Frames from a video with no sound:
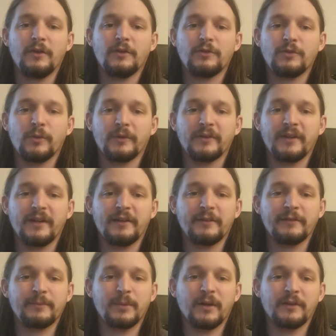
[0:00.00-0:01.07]
short
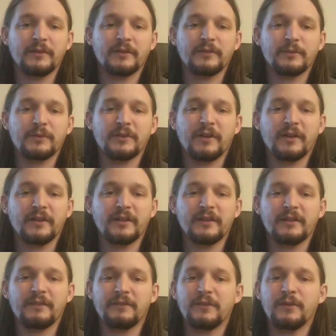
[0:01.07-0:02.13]
narrative projects. We're
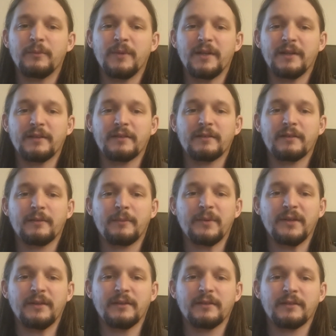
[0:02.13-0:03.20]
talking a few minutes a
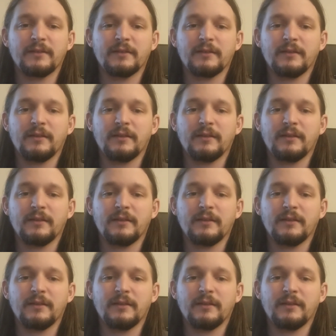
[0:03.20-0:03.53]
piece.